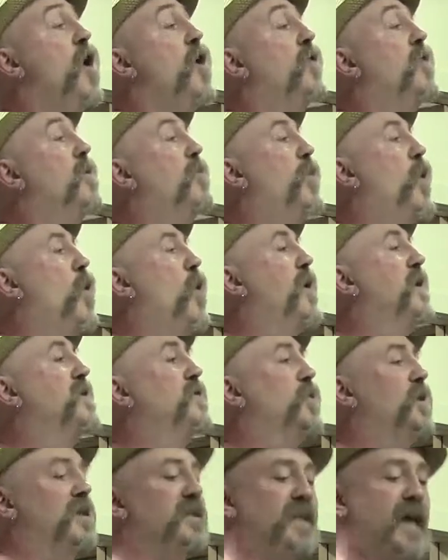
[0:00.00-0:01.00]
The boys
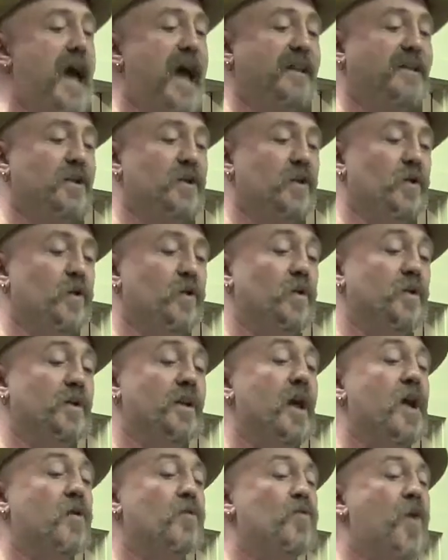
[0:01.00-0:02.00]
with tattoos
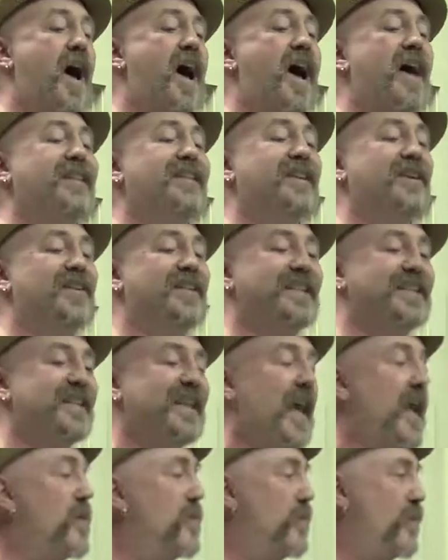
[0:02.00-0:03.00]
ride their
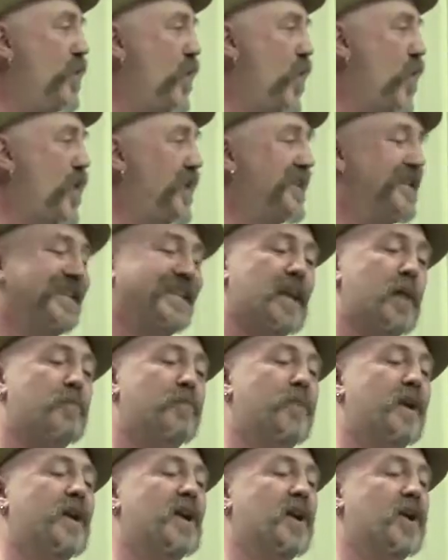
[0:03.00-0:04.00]
skateboards,
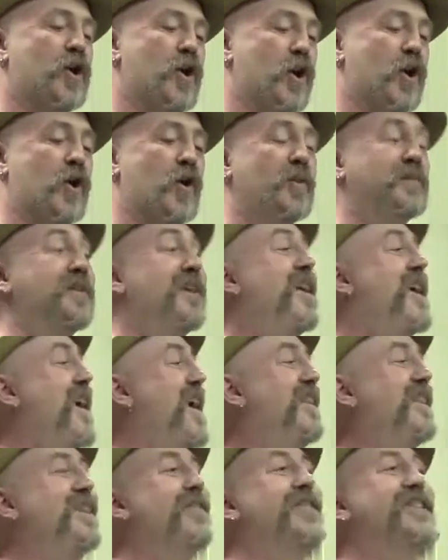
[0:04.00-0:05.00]
skipping curbs,
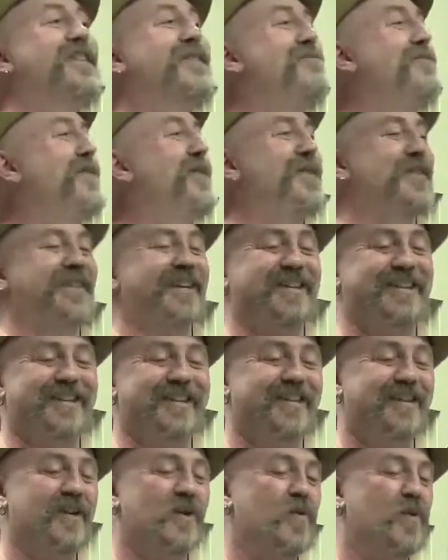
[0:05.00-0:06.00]
and there is a music to
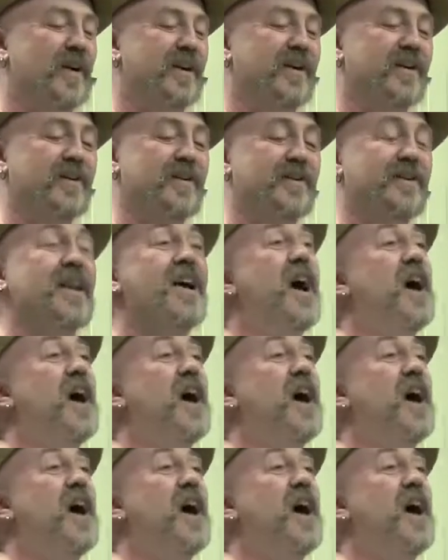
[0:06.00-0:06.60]
their wheels.